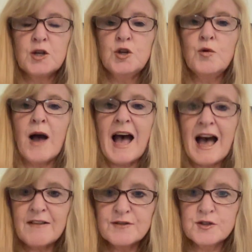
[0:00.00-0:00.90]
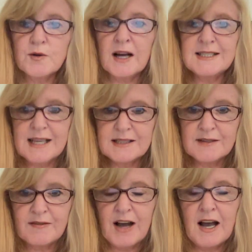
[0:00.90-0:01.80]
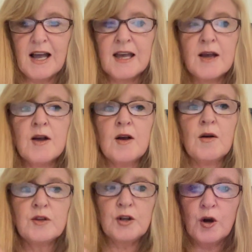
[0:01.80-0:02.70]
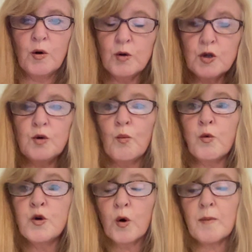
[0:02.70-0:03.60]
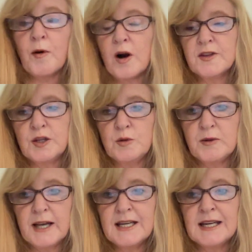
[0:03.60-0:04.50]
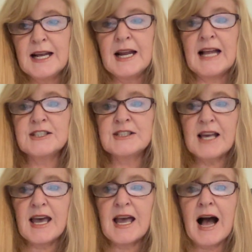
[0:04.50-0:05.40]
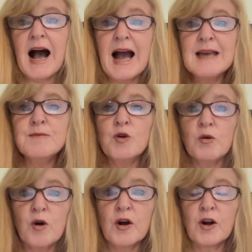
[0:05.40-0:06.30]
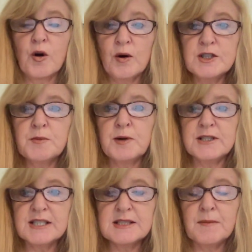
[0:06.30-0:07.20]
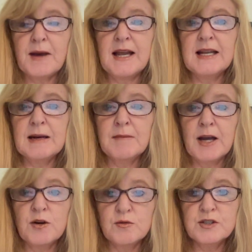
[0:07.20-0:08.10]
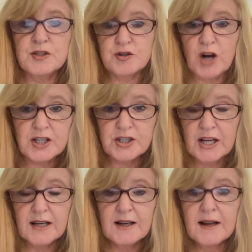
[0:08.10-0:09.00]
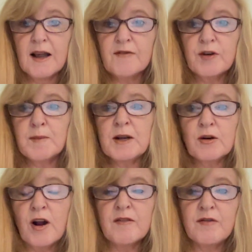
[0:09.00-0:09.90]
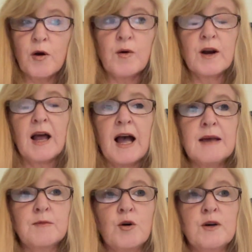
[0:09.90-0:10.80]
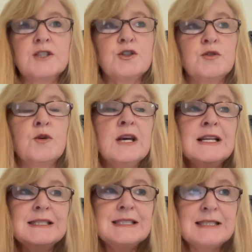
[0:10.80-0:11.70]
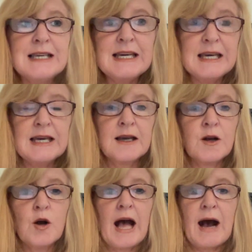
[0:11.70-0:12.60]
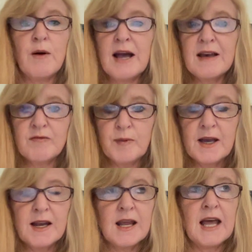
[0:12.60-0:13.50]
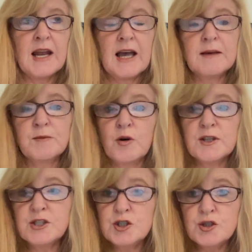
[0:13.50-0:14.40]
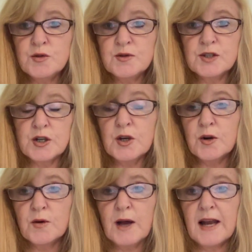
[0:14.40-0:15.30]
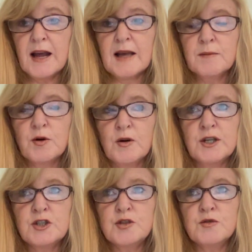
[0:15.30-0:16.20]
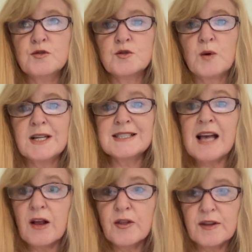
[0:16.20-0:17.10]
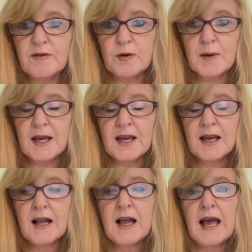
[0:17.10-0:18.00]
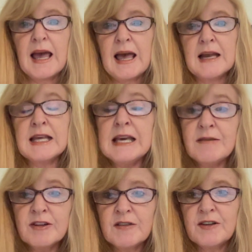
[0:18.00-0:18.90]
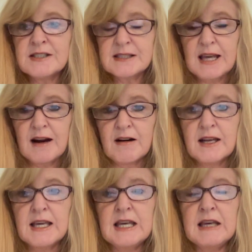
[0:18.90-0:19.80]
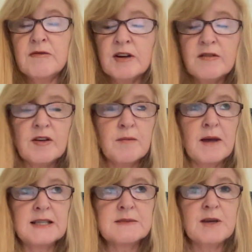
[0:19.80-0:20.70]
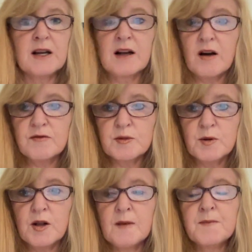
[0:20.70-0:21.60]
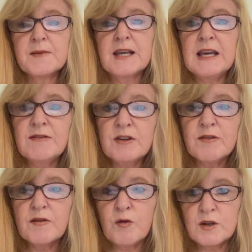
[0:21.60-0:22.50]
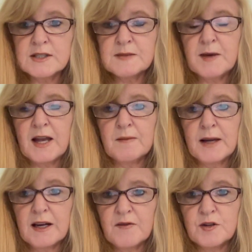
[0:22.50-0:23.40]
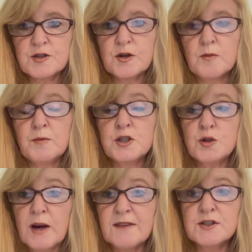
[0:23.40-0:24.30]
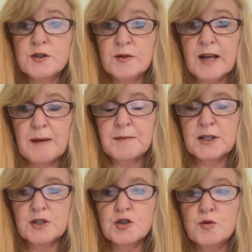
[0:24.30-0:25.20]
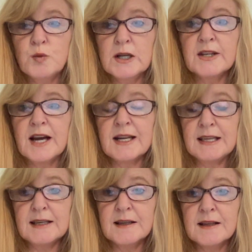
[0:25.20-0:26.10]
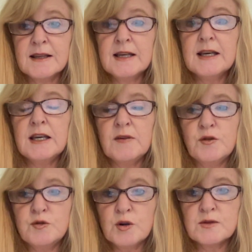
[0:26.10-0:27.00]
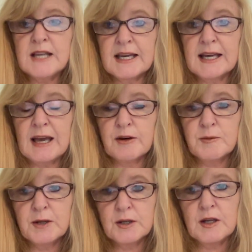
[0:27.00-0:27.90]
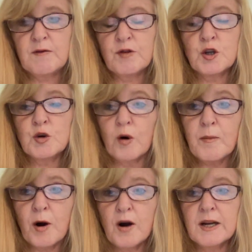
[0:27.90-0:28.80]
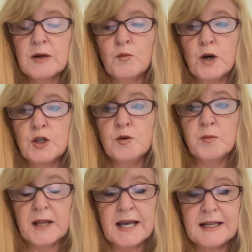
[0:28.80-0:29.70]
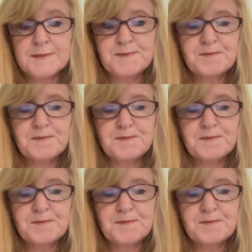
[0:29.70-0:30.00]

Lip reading: You have to identify, your part that you played in it and say, I am no longer going to participate in my own destruction. From here on forward, I am going to see how I have been, and I am going to choose anew, and I am going to choose what is healthy for me. And even if it's scary, even if it makes me uncomfortable, even if it forces me out of my comfort zone, but you have to do that, because you will not heal if you don't take accountability for your part in what you played.